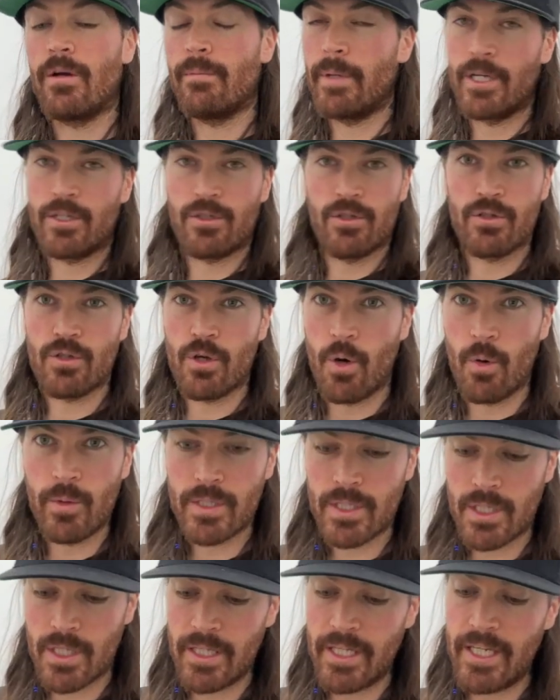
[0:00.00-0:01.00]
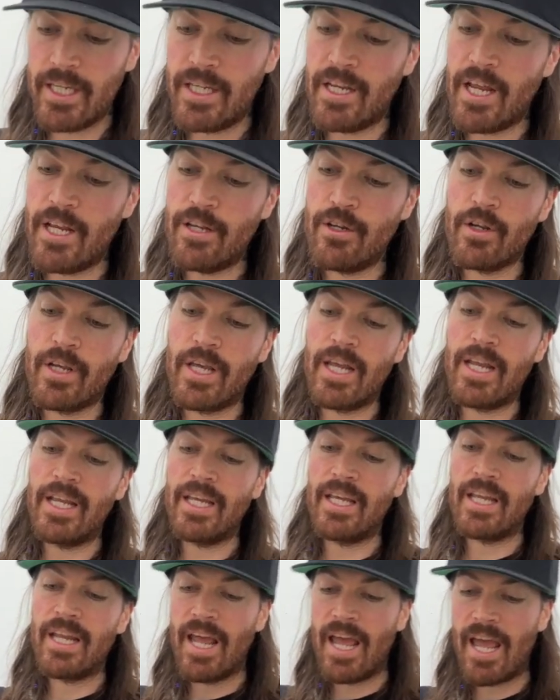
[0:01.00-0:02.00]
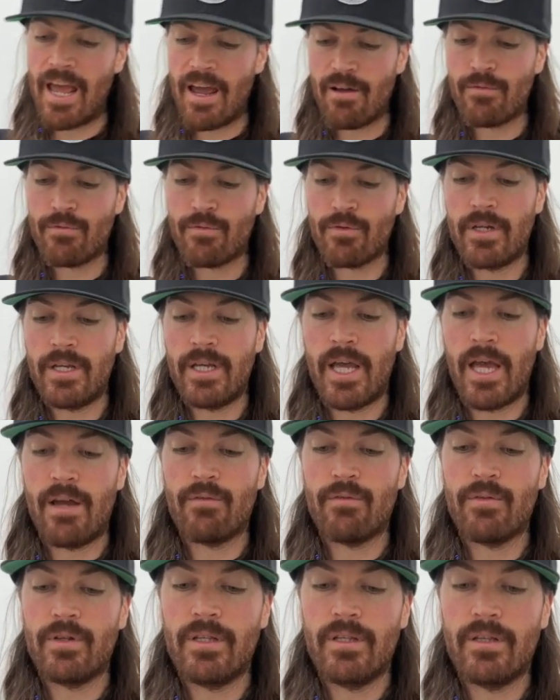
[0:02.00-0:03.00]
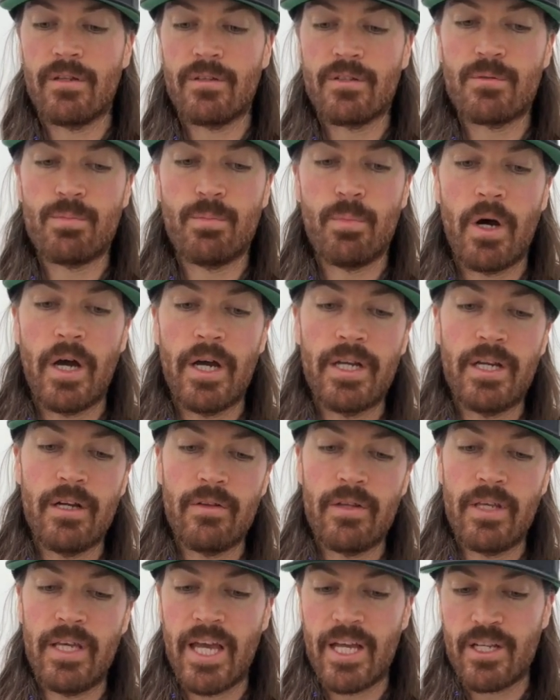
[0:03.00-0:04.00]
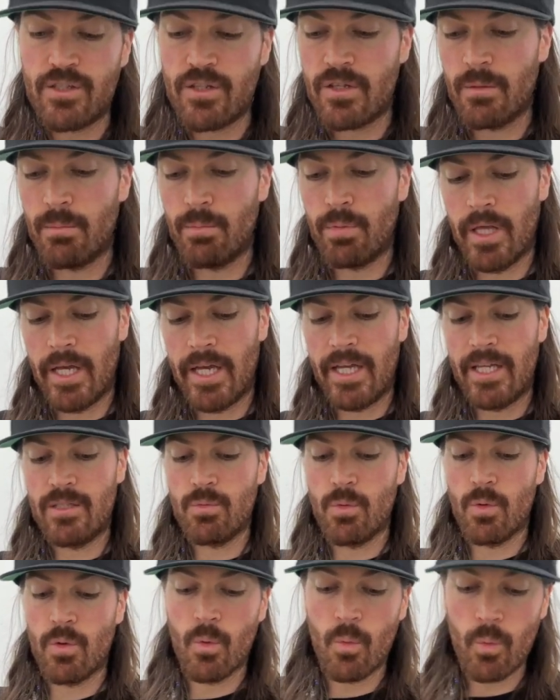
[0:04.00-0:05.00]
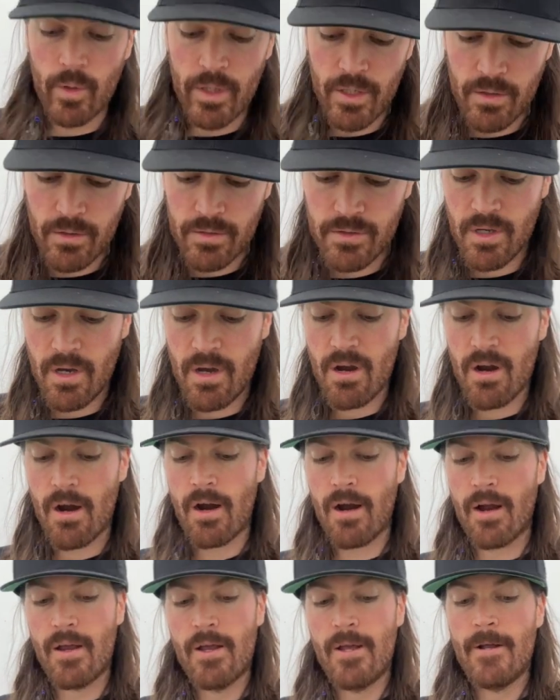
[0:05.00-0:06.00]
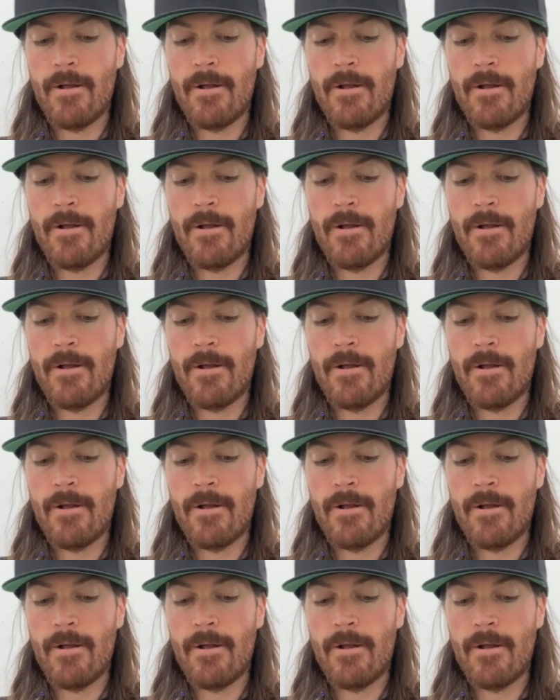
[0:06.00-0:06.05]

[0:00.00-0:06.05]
Make sure it's always clean, and you're getting in every little spot here, the edge of the blades, where the wheels are,